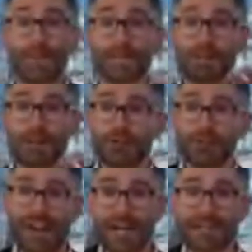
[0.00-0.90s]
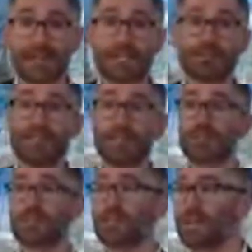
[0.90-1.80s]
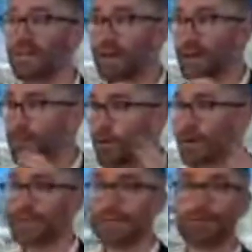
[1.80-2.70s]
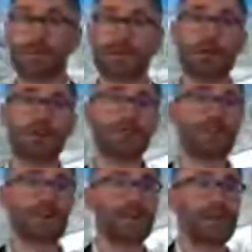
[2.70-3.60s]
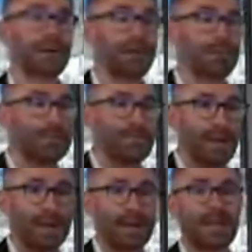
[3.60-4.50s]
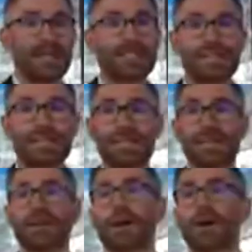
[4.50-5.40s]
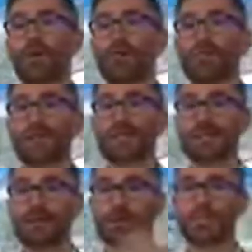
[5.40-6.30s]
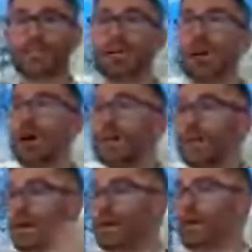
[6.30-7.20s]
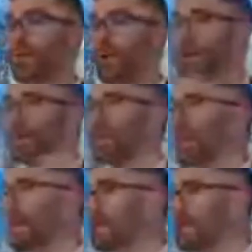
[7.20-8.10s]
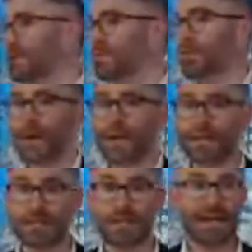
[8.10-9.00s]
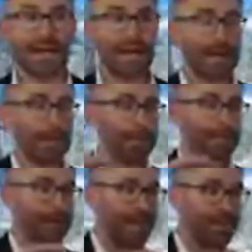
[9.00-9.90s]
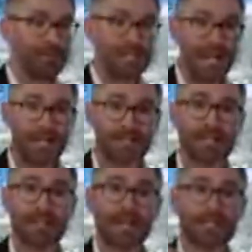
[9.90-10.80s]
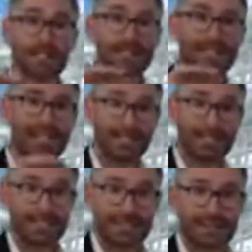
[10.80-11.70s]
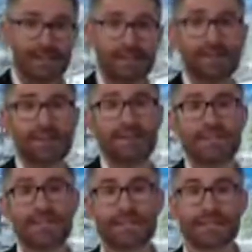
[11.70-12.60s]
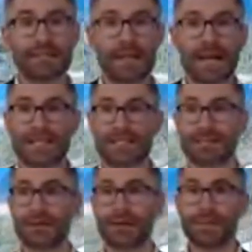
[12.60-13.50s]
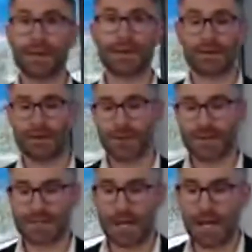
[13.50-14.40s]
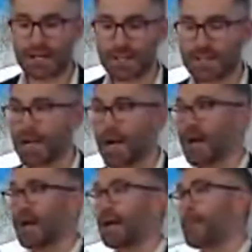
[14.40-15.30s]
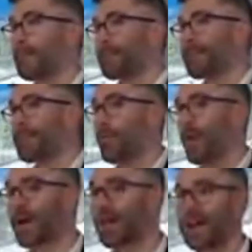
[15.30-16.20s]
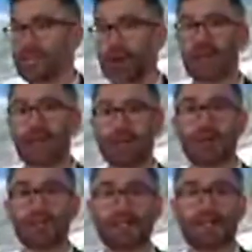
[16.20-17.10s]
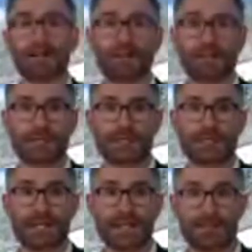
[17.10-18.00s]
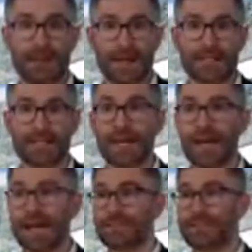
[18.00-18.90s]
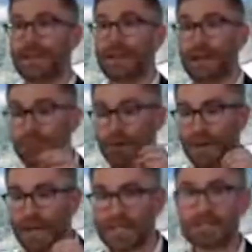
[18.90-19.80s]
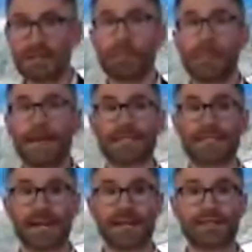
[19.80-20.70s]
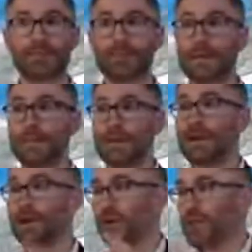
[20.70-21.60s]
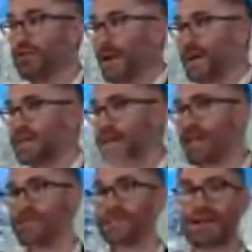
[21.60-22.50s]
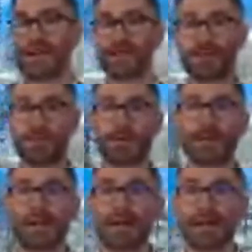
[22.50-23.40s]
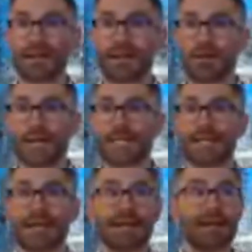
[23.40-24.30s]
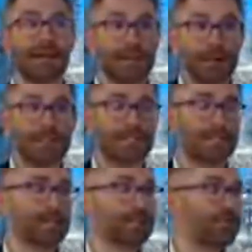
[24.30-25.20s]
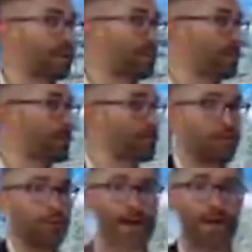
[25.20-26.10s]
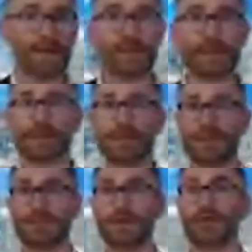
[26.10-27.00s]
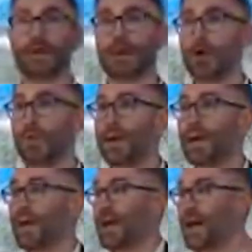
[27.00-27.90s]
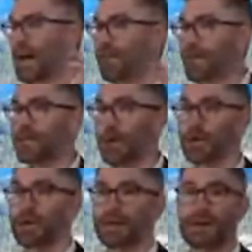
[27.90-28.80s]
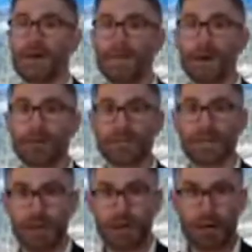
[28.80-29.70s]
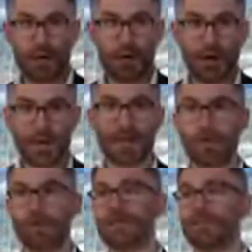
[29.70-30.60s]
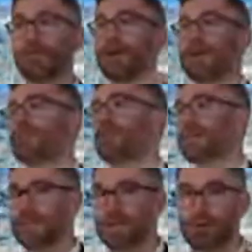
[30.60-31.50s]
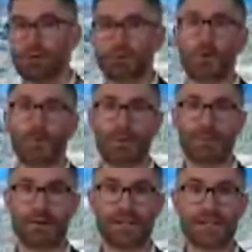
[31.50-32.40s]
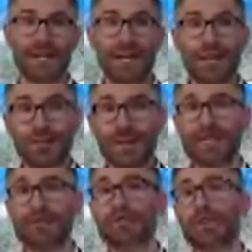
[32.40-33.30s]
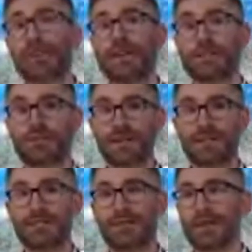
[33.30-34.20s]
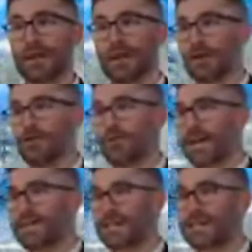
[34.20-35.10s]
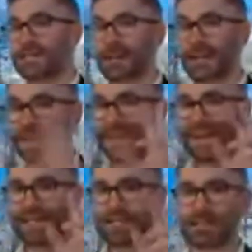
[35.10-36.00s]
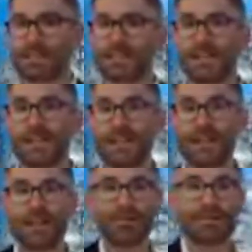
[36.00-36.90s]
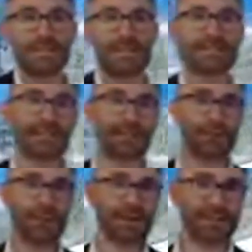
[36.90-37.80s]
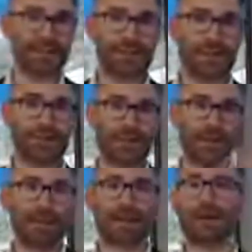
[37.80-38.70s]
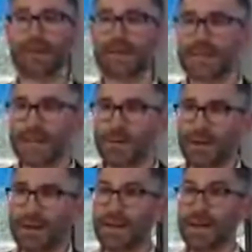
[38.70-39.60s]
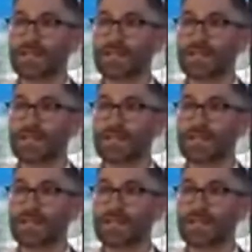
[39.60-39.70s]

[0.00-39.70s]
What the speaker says: But the mere fact that this was such a point everybody talked about, it was plainly in the center of the discourse on the way that the elections were waged, had the result that since the last big US elections, the way that online content governance takes place has been a political mainstay. So people on the right and the left side of the political aisle in the US, and the US is still extremely important for the way that the internet is being run globally, have been talking about online content moderation as a huge problem, right? They mean different things, right? So the right says they're getting cancelled. The left says, you know, that they don't like big companies anyway.